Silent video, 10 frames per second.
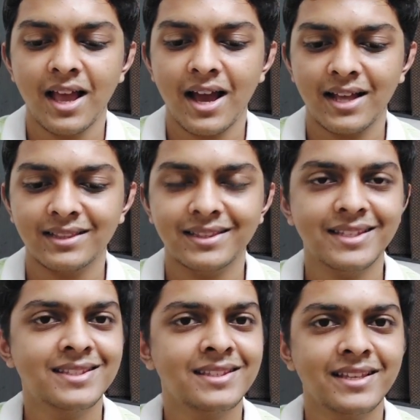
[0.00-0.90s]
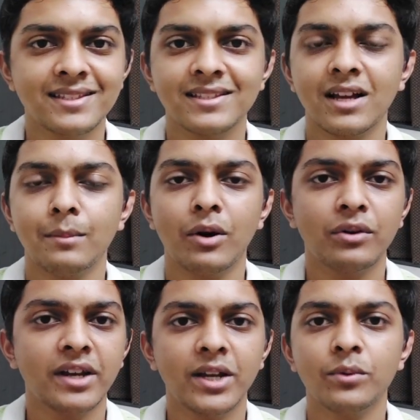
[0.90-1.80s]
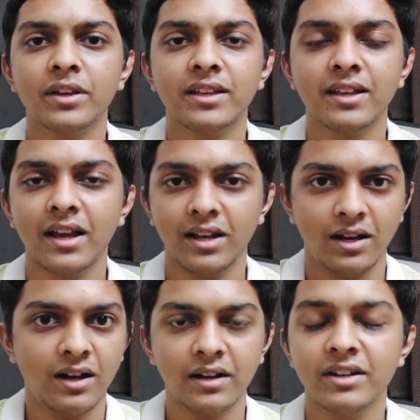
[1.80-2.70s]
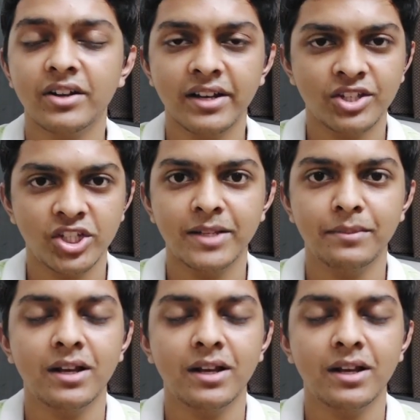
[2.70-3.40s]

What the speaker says: and these things about networking and aren't really cheap.